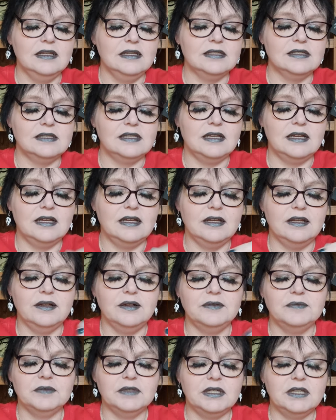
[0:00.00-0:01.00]

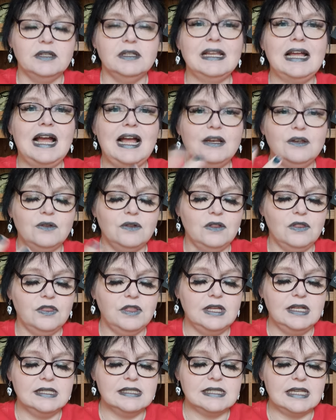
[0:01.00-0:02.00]
So you can add all
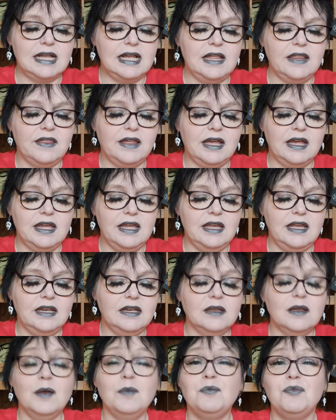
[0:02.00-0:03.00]
things like that
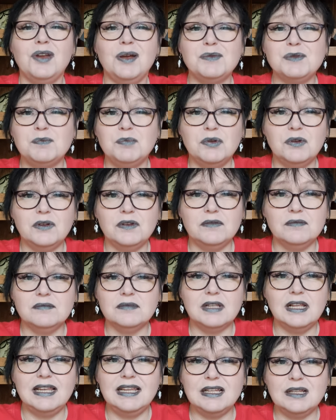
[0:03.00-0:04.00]
in, and perhaps put
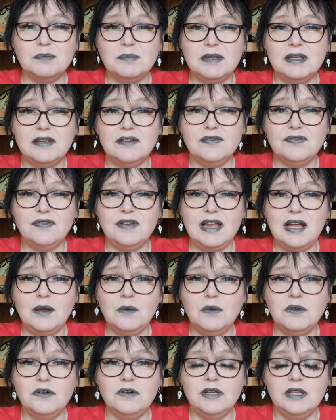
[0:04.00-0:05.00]
a little bit of
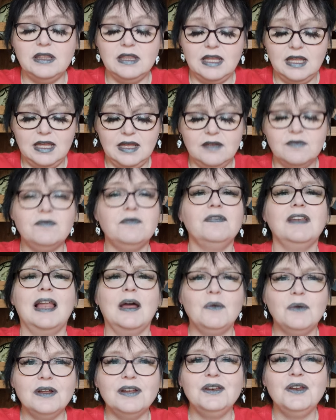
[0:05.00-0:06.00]
flour in there.
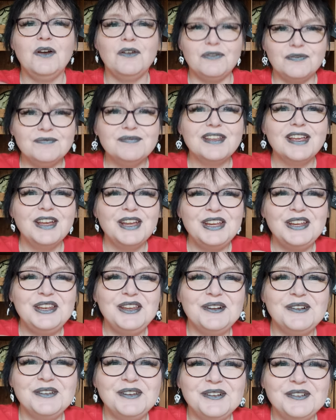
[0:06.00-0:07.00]
Flour, not, you
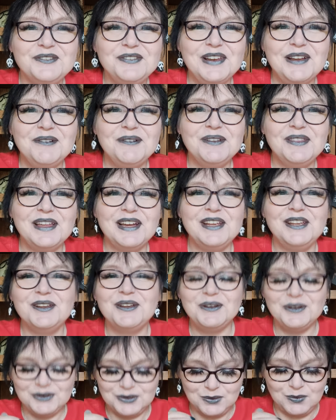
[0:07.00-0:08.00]
know, not flour that you
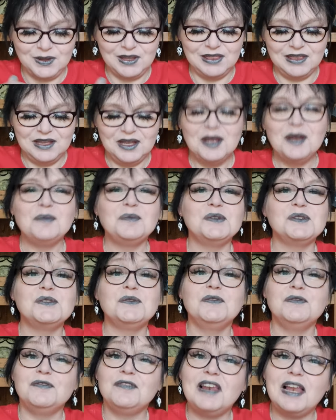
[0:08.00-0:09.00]
cook with, but
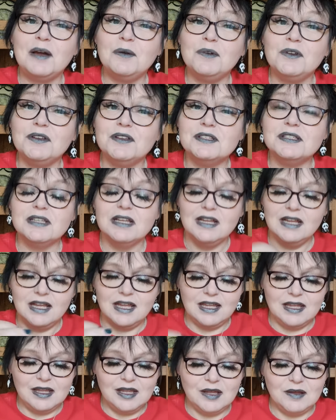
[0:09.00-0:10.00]
some flowers.
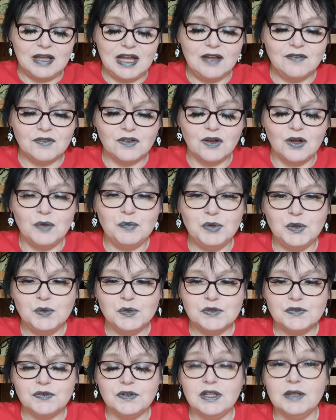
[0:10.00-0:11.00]
I've got a
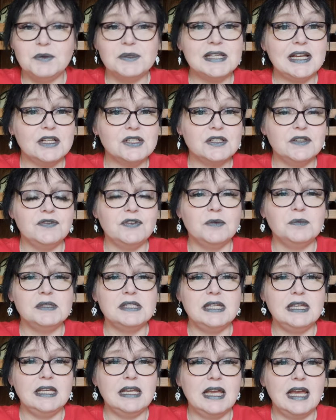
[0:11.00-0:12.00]
beautiful, it was actually from
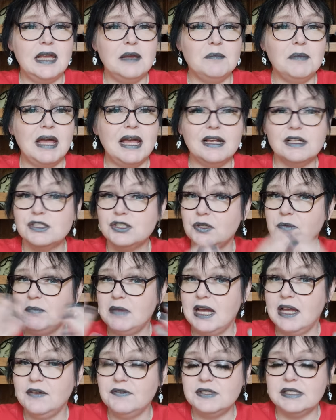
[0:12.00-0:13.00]
TK Maxx, you
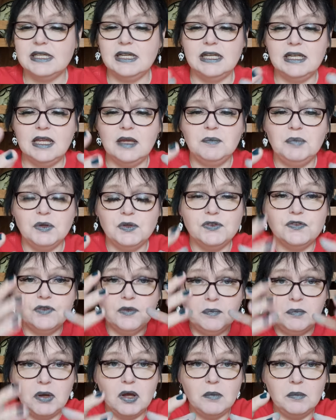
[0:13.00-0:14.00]
might have seen it, a beautiful
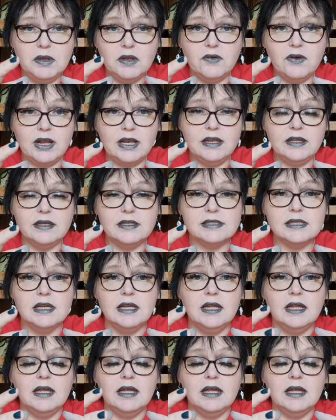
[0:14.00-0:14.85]
pomegranate